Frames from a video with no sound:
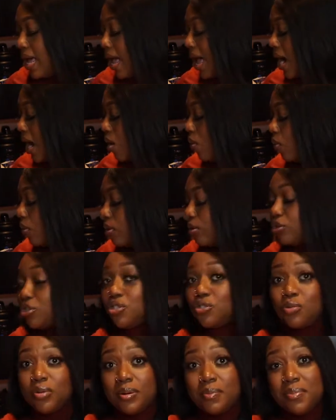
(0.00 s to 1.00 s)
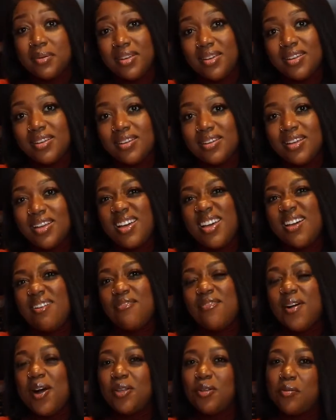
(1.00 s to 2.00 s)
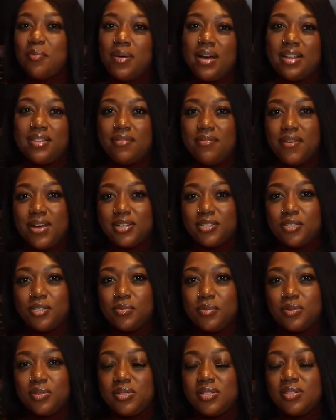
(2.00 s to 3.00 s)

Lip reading: our shrimp in, followed by the vegetables.